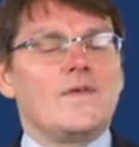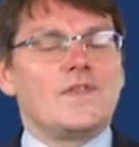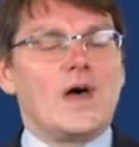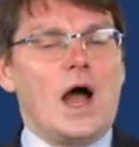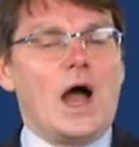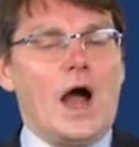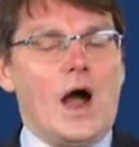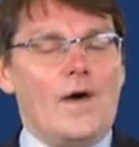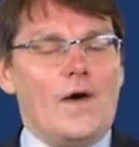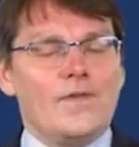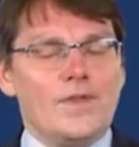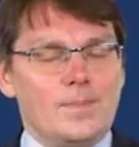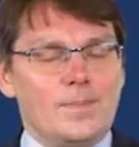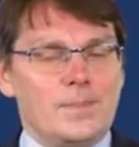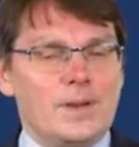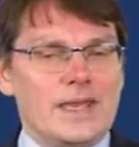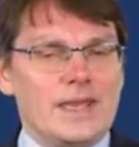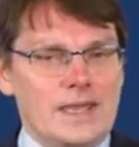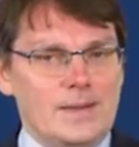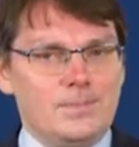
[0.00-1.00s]
that other
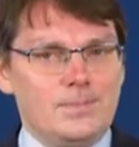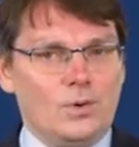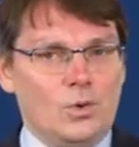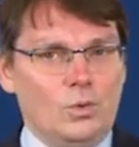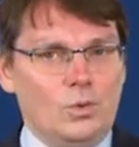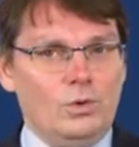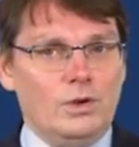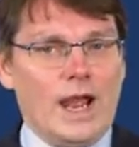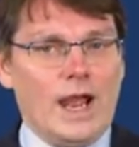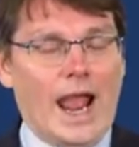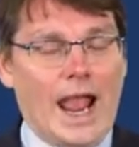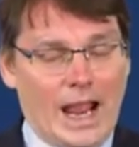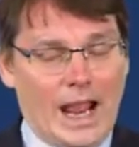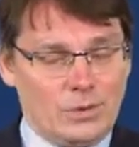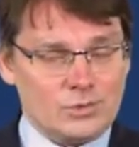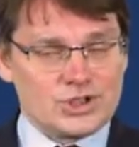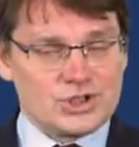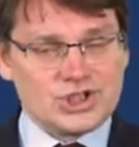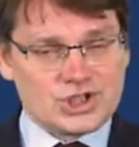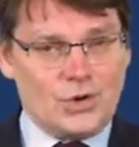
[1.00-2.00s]
people
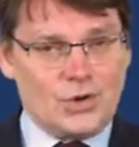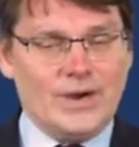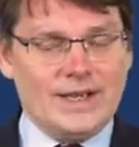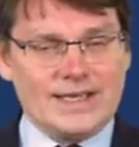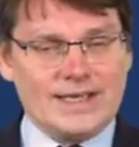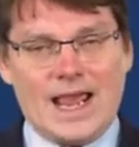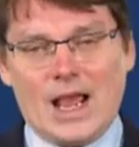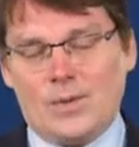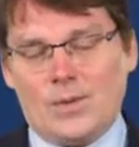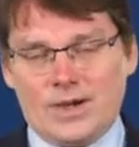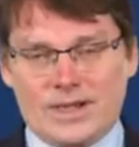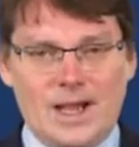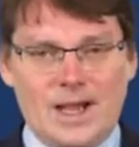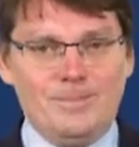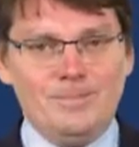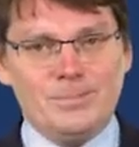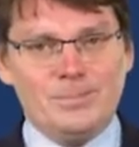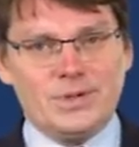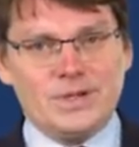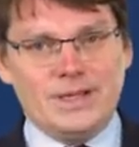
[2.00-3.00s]
outside our
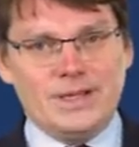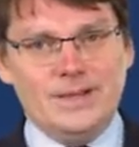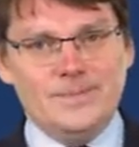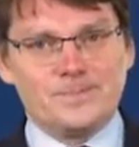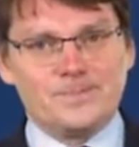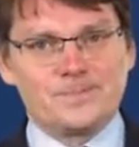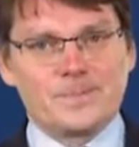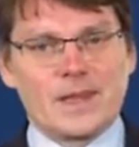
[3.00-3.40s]
company